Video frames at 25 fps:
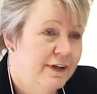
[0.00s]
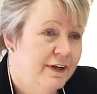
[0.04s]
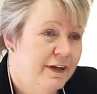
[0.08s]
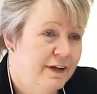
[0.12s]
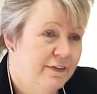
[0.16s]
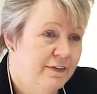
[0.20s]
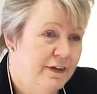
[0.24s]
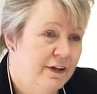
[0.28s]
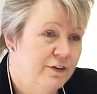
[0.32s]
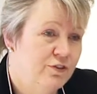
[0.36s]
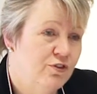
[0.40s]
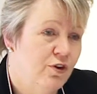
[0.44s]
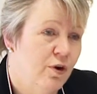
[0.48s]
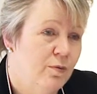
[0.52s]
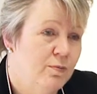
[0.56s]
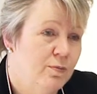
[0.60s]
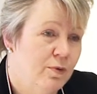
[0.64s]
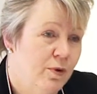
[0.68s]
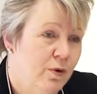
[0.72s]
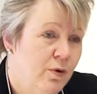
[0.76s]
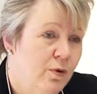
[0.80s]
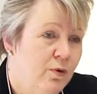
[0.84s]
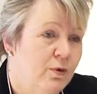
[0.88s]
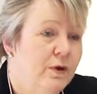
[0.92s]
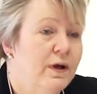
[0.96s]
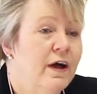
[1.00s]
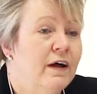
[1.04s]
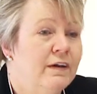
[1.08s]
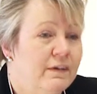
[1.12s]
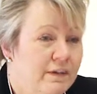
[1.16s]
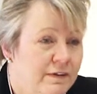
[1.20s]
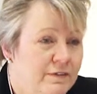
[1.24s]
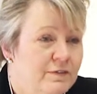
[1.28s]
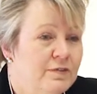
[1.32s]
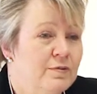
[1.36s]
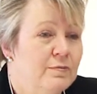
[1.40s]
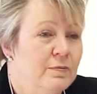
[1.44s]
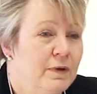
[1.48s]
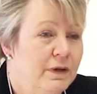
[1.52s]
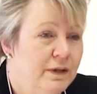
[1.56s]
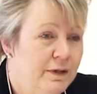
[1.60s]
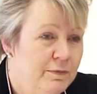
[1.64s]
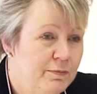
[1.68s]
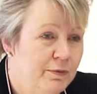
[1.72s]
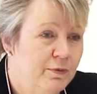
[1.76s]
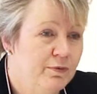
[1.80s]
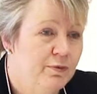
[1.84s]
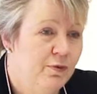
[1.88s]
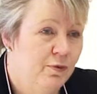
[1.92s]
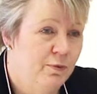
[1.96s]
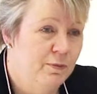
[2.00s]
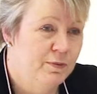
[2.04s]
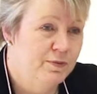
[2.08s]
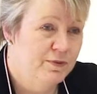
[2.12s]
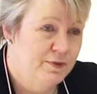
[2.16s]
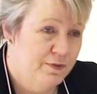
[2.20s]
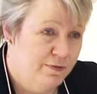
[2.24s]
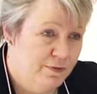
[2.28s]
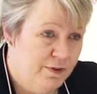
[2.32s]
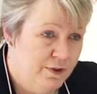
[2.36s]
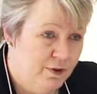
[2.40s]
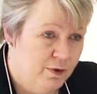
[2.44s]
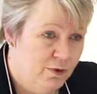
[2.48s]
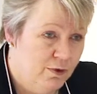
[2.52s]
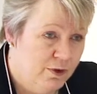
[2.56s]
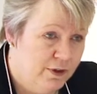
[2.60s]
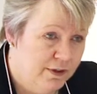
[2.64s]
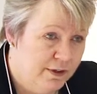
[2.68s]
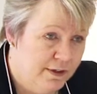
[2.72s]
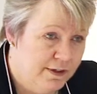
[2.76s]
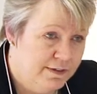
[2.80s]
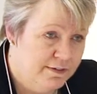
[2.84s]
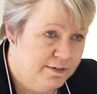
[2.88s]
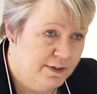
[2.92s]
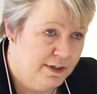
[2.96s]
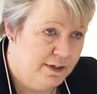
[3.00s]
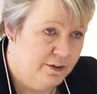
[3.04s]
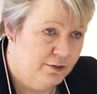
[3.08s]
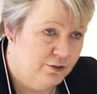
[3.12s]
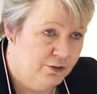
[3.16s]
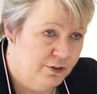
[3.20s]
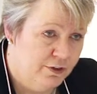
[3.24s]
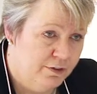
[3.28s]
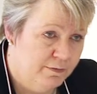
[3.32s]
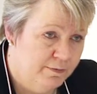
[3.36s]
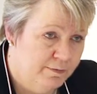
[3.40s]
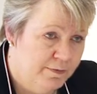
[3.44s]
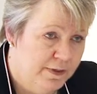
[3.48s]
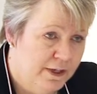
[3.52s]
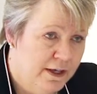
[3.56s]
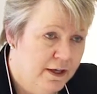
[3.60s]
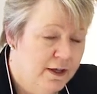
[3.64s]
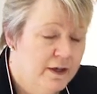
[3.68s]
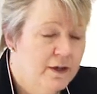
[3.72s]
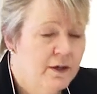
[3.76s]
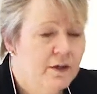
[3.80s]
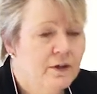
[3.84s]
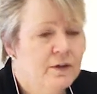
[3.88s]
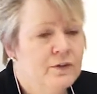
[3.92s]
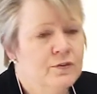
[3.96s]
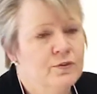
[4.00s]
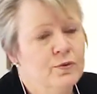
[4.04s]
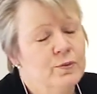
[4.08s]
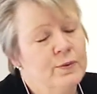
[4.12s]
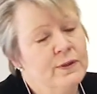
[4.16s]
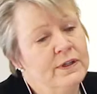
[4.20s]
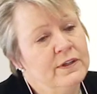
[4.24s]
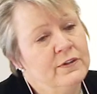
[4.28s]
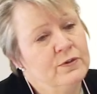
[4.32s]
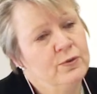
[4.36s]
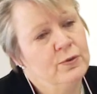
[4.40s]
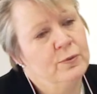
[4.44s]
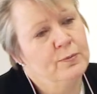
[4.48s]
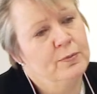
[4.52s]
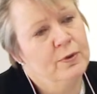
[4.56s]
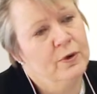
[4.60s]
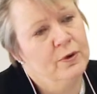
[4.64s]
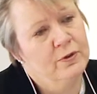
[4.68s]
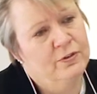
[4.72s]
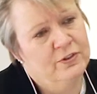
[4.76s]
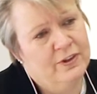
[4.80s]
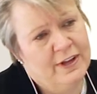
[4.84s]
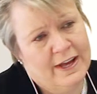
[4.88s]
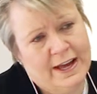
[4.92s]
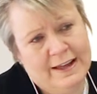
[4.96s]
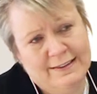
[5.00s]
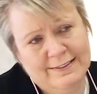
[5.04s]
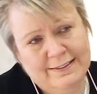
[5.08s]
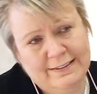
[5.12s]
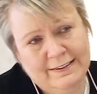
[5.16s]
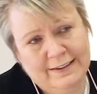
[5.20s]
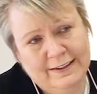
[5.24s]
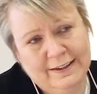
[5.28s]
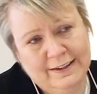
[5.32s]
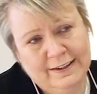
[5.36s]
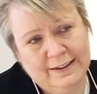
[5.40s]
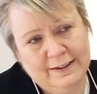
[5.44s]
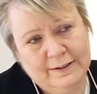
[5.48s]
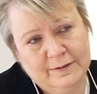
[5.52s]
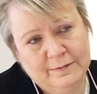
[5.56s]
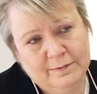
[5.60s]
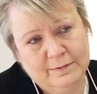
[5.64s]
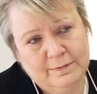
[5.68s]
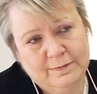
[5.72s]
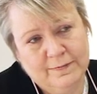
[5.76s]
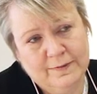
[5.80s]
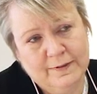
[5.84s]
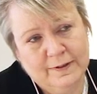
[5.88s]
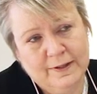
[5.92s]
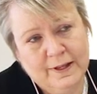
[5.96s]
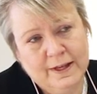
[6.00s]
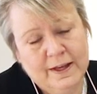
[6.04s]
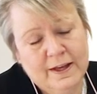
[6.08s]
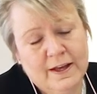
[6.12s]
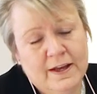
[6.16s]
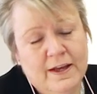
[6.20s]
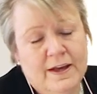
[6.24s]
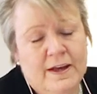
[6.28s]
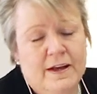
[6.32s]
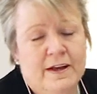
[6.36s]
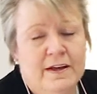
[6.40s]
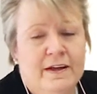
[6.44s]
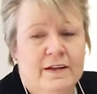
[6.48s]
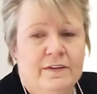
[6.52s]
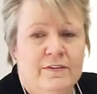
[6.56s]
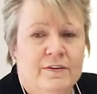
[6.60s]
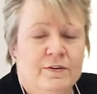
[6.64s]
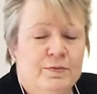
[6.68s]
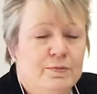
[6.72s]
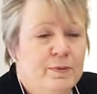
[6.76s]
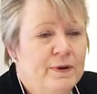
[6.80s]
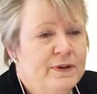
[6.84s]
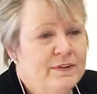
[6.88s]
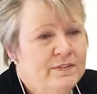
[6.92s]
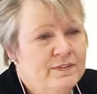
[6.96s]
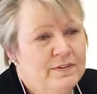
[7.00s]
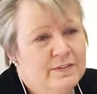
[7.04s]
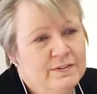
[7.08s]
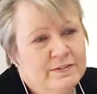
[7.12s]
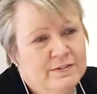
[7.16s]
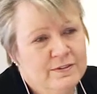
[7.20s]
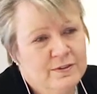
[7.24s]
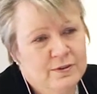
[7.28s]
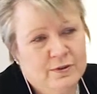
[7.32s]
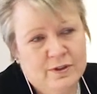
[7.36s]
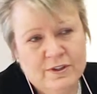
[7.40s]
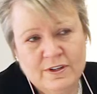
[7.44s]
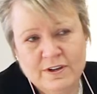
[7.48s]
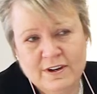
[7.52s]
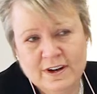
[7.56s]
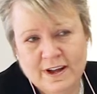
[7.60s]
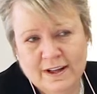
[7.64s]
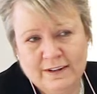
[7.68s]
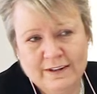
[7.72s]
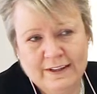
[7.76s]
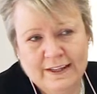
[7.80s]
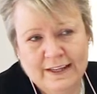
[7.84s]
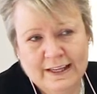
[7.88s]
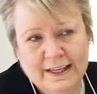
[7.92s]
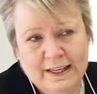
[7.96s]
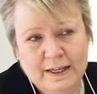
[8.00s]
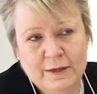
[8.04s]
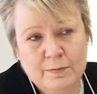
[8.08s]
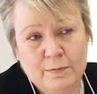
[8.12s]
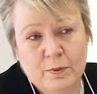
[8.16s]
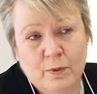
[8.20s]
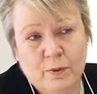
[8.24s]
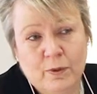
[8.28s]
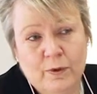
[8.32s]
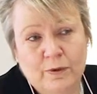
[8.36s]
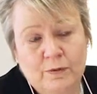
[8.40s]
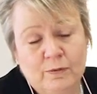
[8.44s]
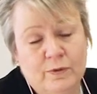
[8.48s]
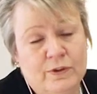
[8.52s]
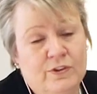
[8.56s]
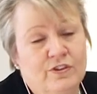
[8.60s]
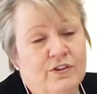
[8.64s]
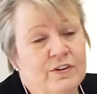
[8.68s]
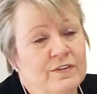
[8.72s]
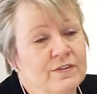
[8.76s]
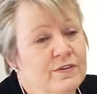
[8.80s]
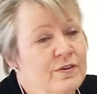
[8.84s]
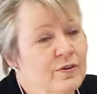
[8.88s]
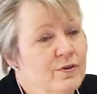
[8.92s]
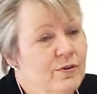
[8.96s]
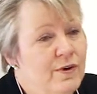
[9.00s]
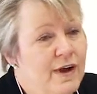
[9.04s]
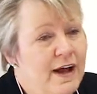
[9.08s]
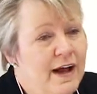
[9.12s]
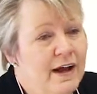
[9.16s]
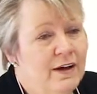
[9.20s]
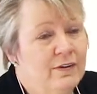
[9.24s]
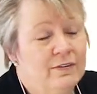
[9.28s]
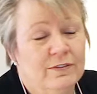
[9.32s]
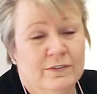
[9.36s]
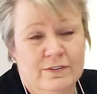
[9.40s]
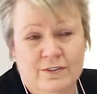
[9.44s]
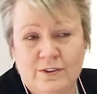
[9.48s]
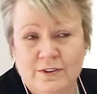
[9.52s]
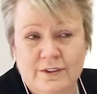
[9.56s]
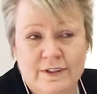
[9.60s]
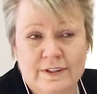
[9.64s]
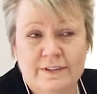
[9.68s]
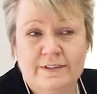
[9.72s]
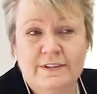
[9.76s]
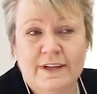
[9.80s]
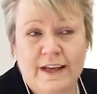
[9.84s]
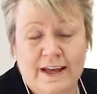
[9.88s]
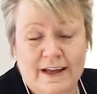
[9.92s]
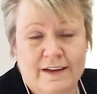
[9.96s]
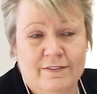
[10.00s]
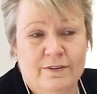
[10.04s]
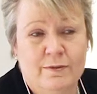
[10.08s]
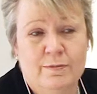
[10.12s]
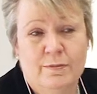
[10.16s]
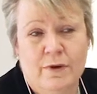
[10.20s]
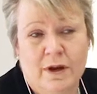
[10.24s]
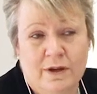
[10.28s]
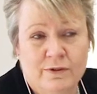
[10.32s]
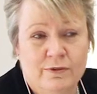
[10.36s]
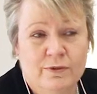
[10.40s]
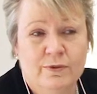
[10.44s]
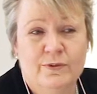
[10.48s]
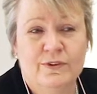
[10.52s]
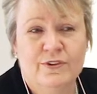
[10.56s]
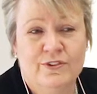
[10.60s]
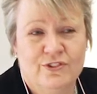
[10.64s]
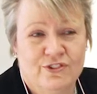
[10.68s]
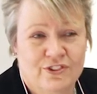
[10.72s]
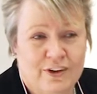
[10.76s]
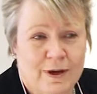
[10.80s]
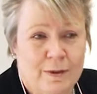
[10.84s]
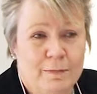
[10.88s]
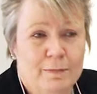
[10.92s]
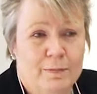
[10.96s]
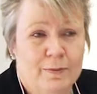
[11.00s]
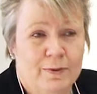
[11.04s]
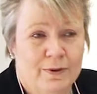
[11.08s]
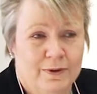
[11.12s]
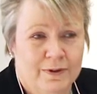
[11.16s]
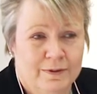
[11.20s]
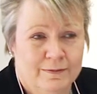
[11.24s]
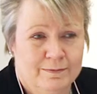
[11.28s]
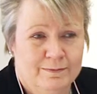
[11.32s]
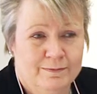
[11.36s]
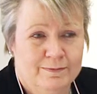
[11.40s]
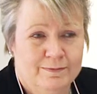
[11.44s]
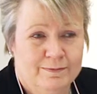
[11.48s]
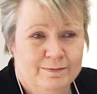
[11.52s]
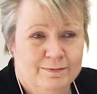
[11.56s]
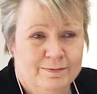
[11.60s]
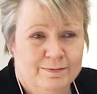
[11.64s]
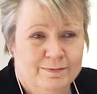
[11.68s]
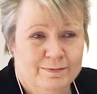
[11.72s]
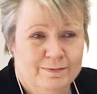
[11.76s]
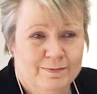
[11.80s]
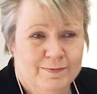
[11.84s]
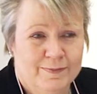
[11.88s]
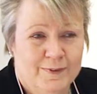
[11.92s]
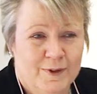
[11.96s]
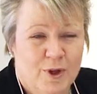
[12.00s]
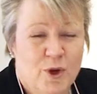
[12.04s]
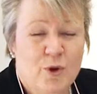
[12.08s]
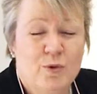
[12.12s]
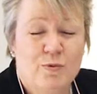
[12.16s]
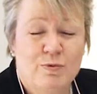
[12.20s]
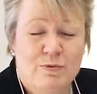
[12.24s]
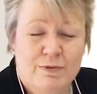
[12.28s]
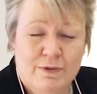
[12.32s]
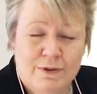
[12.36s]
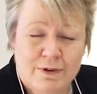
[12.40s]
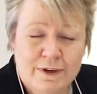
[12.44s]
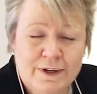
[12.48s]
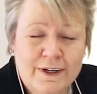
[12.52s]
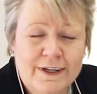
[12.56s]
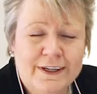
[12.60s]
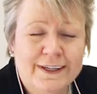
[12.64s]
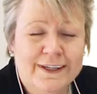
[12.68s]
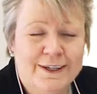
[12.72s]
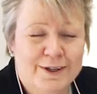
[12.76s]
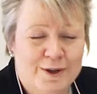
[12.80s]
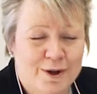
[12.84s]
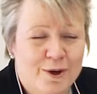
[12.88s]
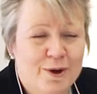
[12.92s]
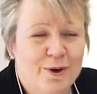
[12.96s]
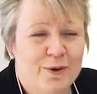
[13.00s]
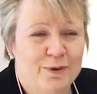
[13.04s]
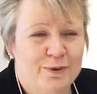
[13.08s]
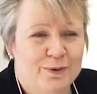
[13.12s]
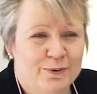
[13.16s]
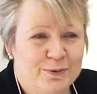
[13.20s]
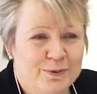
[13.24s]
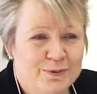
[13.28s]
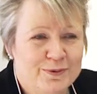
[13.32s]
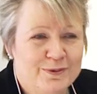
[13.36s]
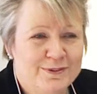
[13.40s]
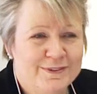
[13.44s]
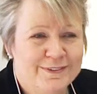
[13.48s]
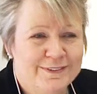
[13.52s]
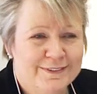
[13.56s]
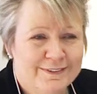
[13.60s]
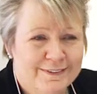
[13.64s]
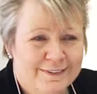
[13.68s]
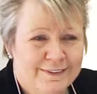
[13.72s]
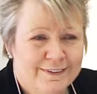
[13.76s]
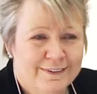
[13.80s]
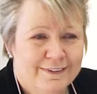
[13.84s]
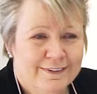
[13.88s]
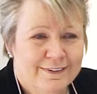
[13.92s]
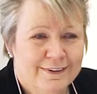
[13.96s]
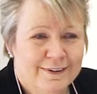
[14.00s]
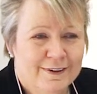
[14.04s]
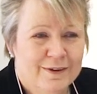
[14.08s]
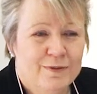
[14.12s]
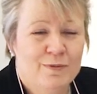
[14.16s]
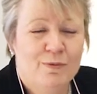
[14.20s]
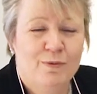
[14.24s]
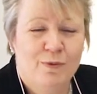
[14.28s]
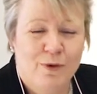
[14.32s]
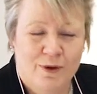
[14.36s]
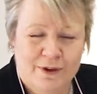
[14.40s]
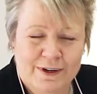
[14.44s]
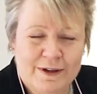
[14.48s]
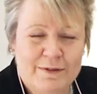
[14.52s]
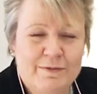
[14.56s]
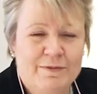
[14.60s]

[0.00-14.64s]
in their job role and ultimately performance of the organization. So we need to approach it ethically. This brings us to another key point, which is around you need to have a mindfulness champion who really knows what